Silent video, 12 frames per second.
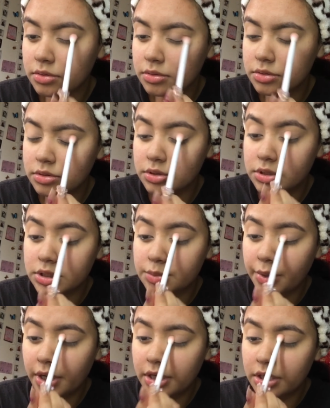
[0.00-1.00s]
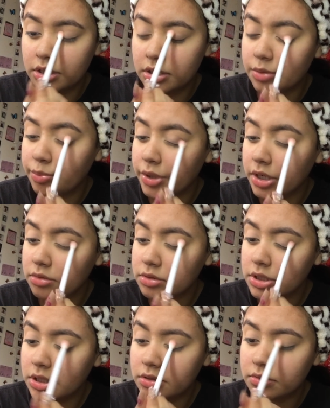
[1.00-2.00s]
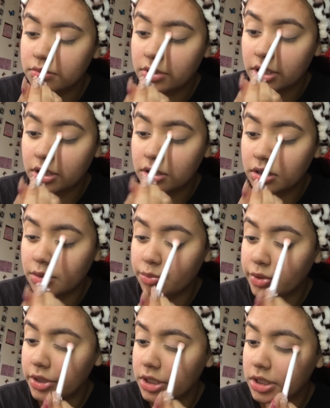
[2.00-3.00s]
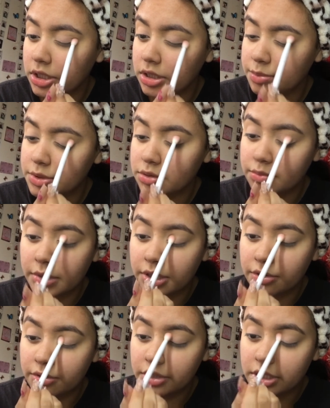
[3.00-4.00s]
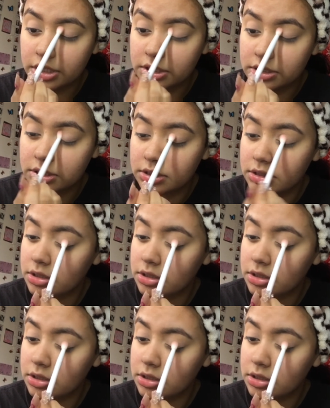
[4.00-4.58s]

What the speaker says: So just patting the brown down and then bringing it up to my crease.